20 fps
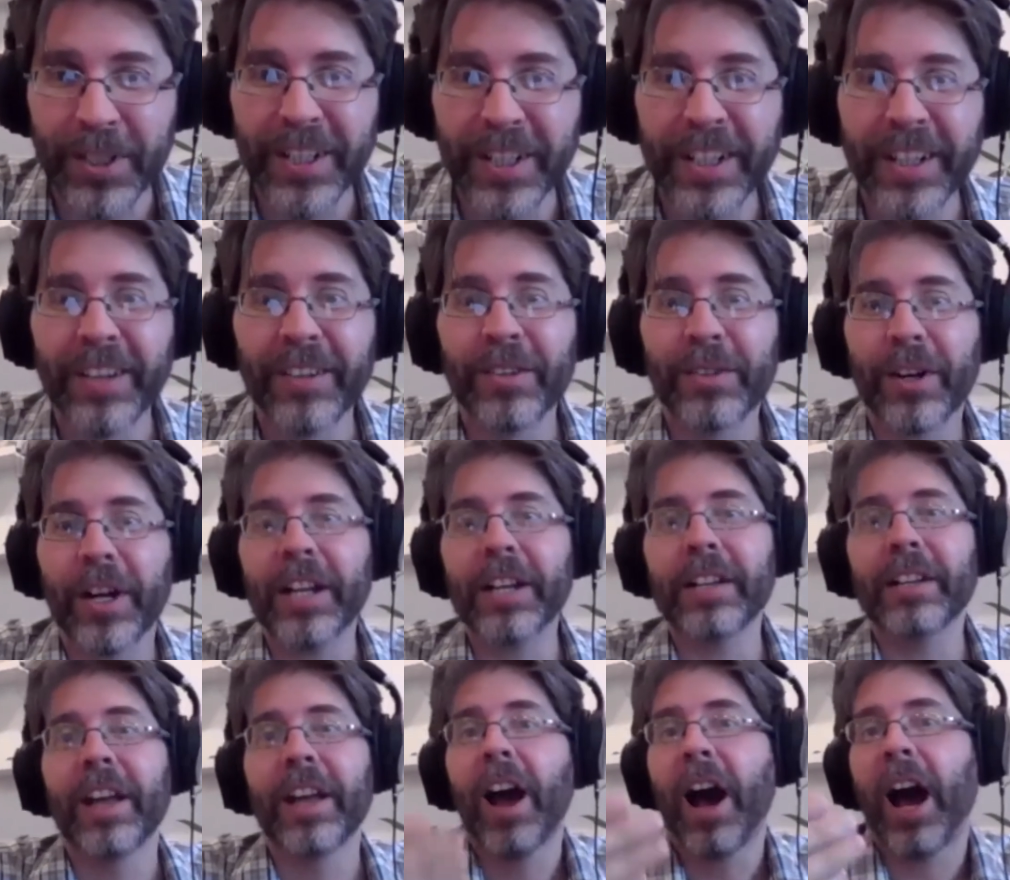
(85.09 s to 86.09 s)
Right. Right.
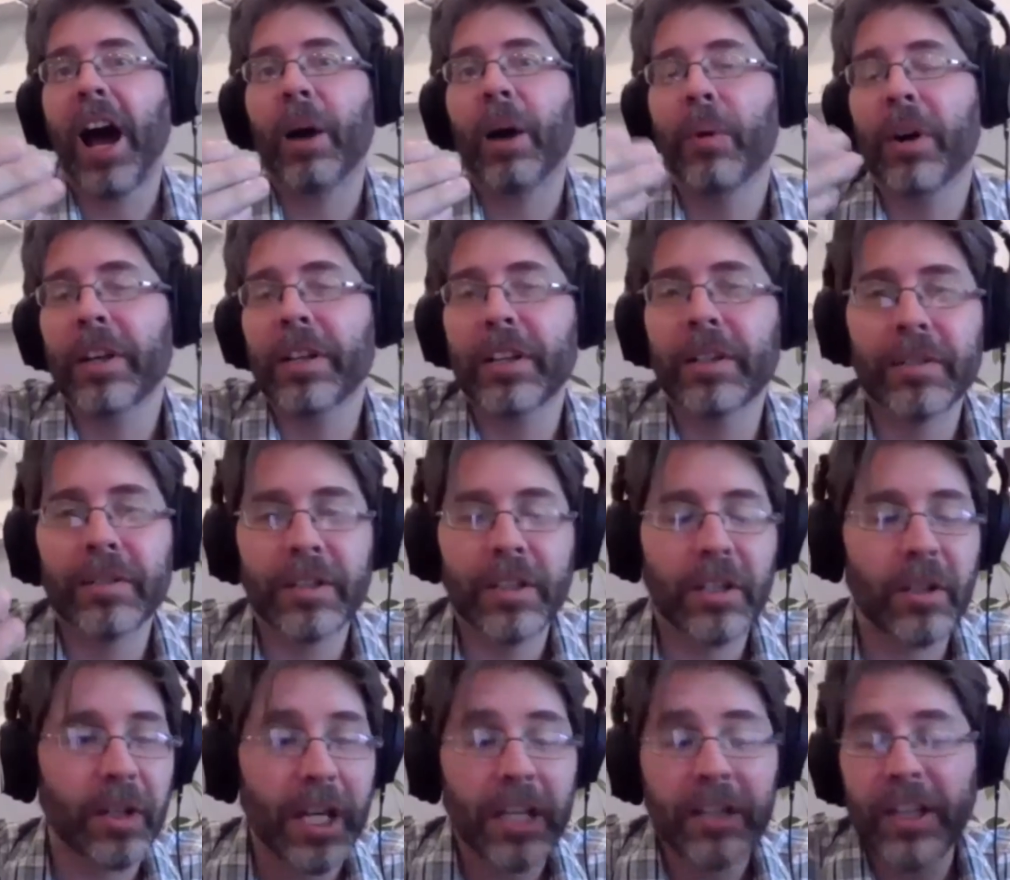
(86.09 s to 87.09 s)
I want to, you
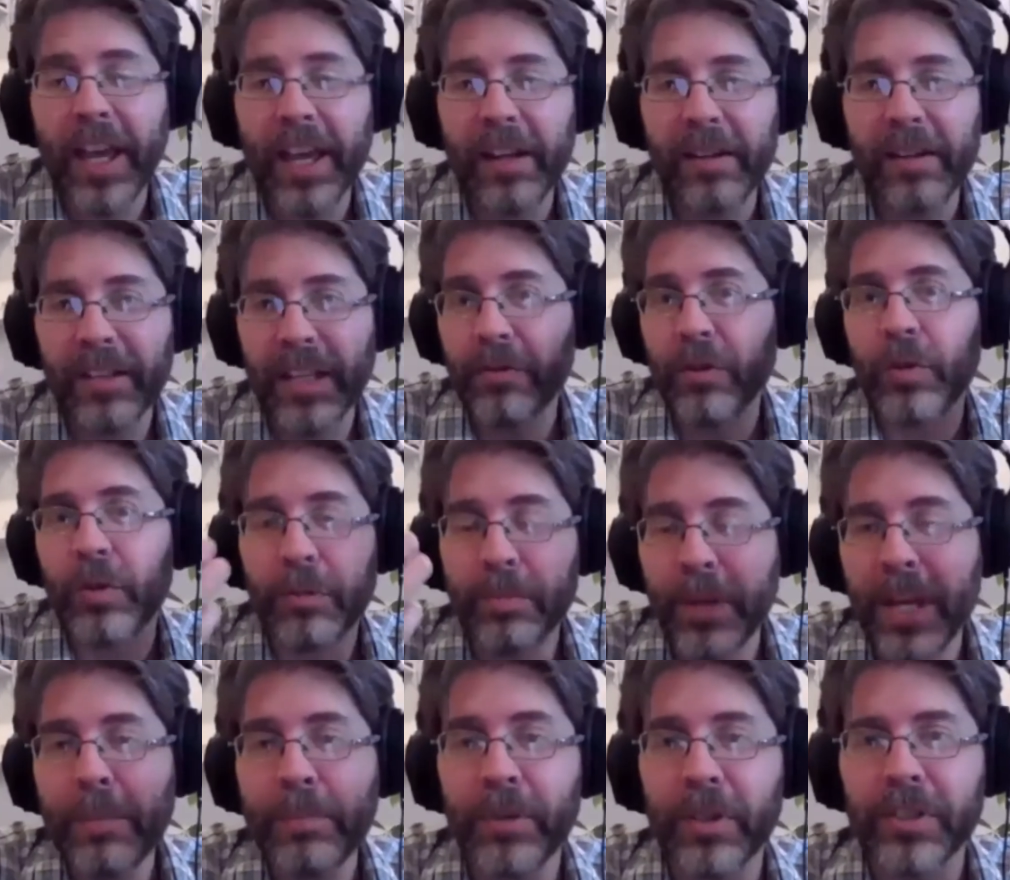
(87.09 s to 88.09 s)
know, it can even with
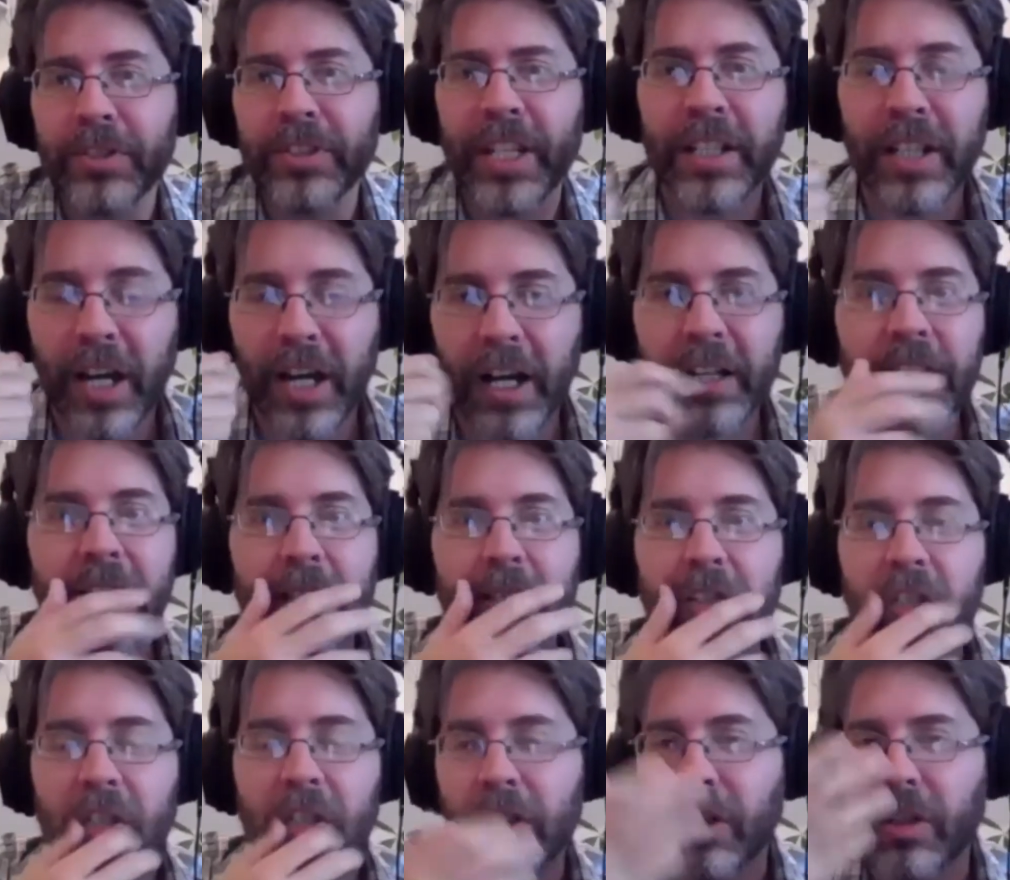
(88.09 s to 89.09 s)
people. It's like I need
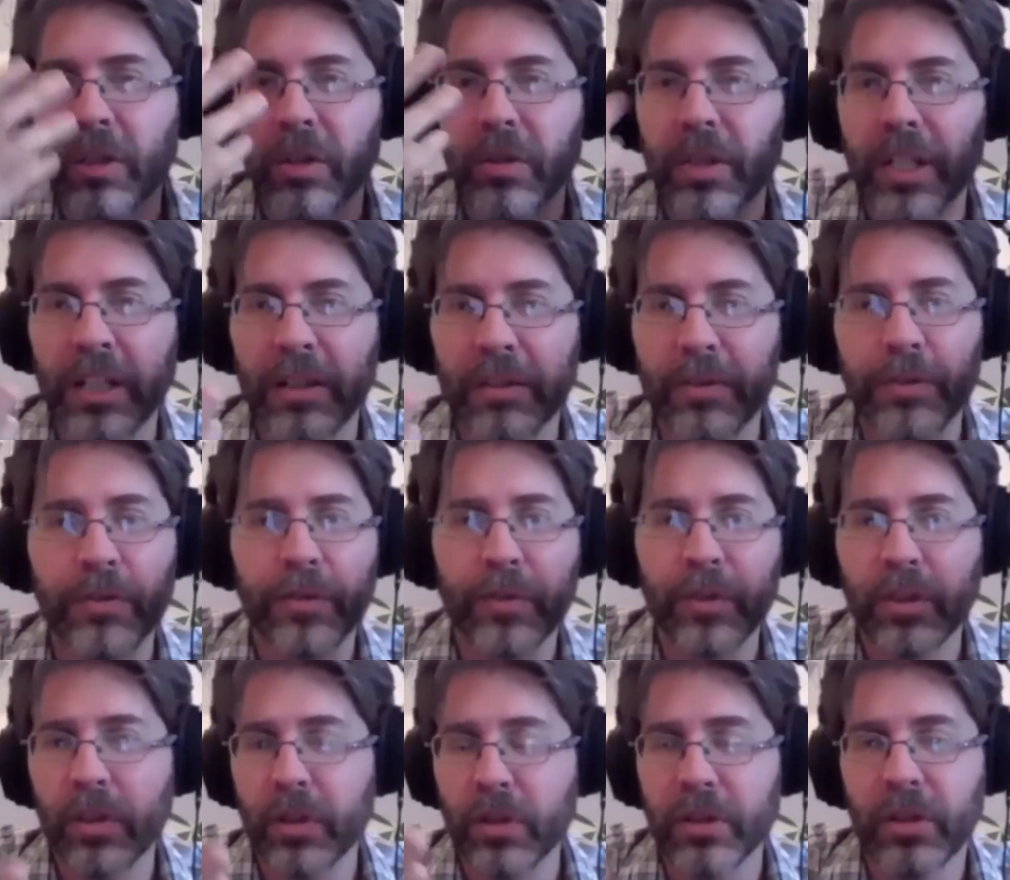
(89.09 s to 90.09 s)
to know if
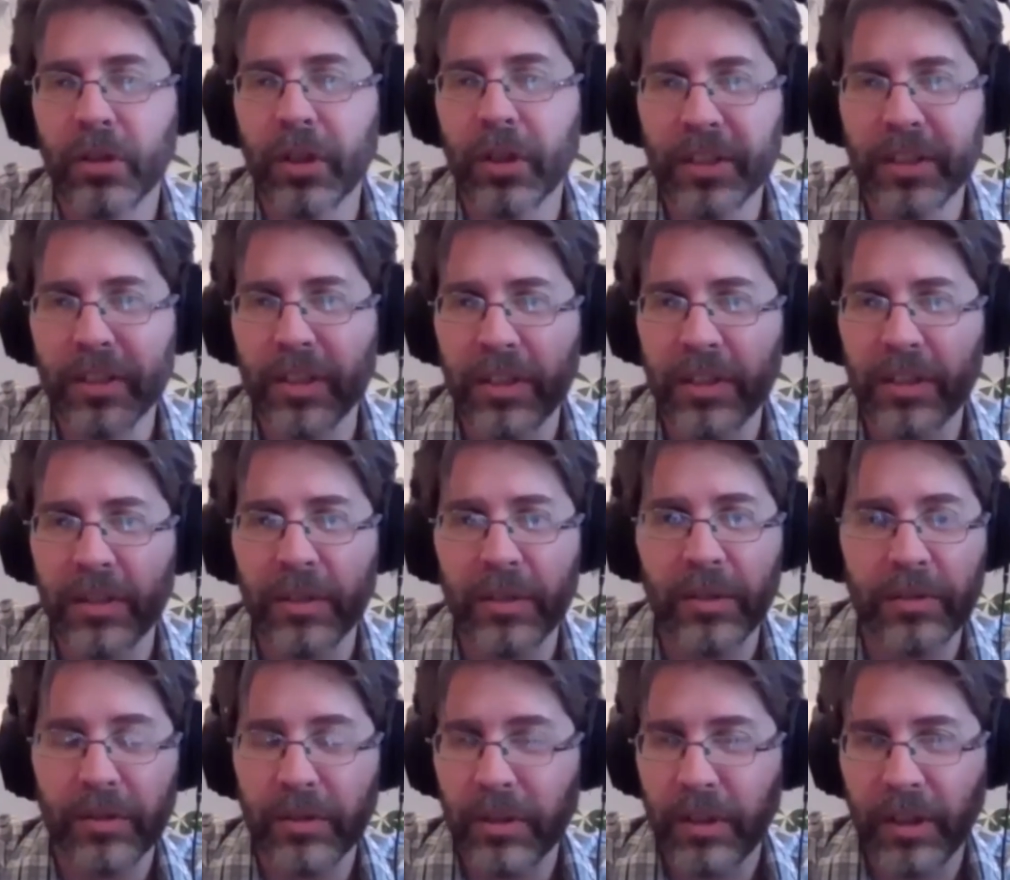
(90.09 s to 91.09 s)
you're going
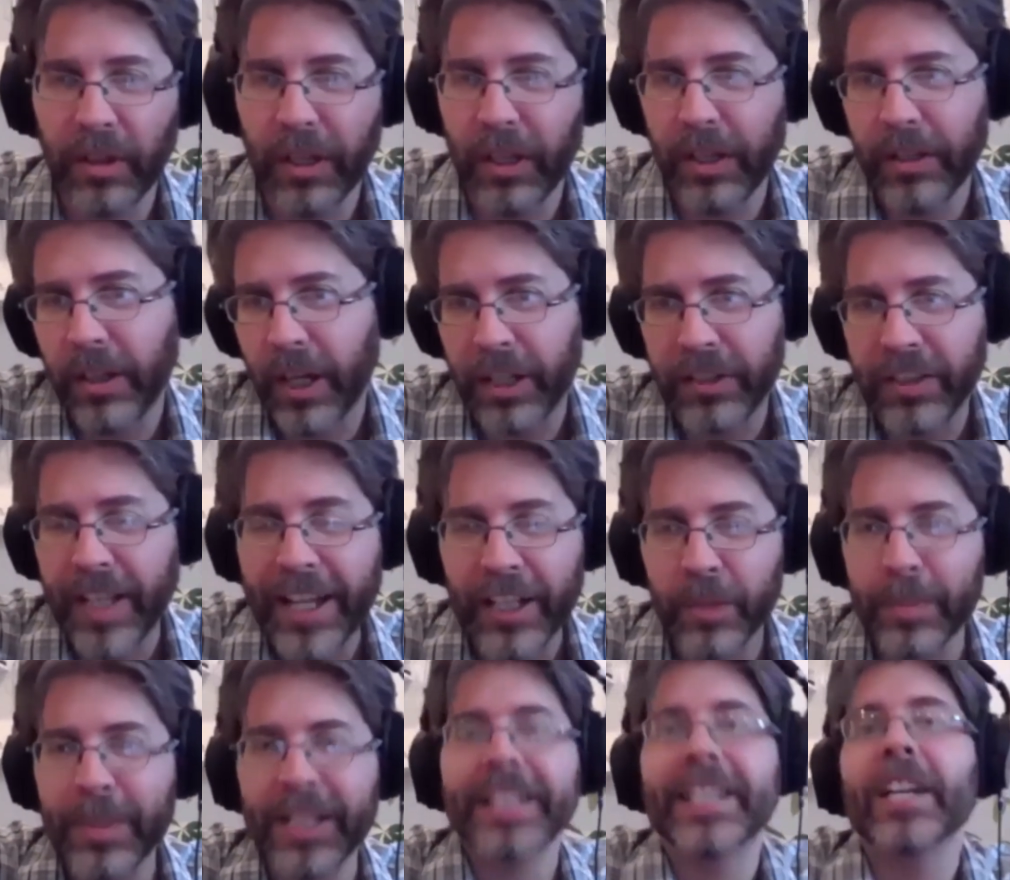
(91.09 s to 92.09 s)
to attack
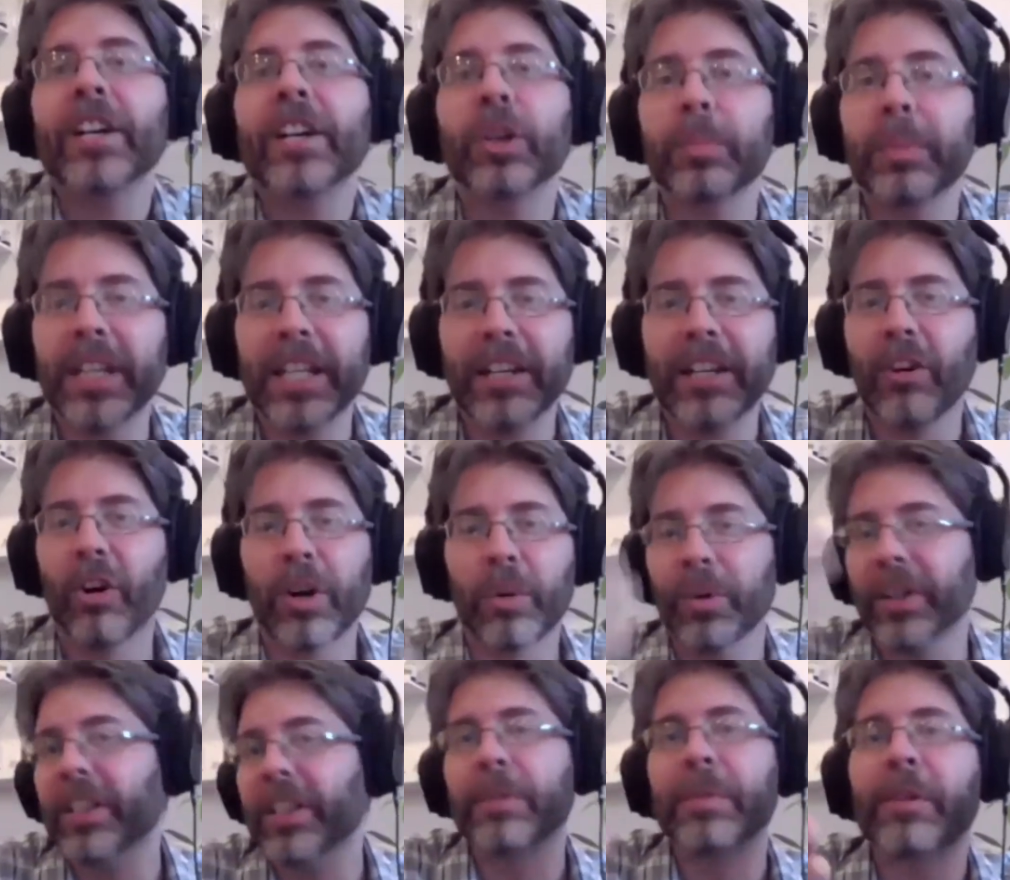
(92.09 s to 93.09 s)
me and kill me, or we're
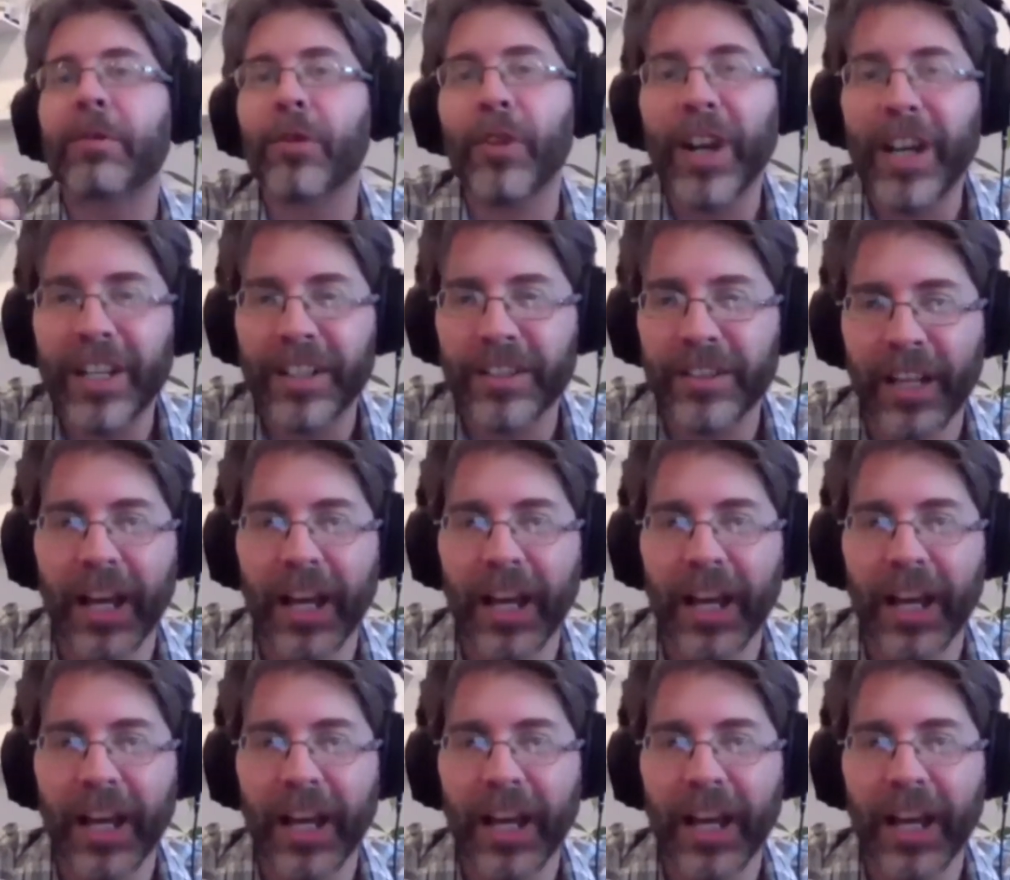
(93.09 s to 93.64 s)
going to be friends.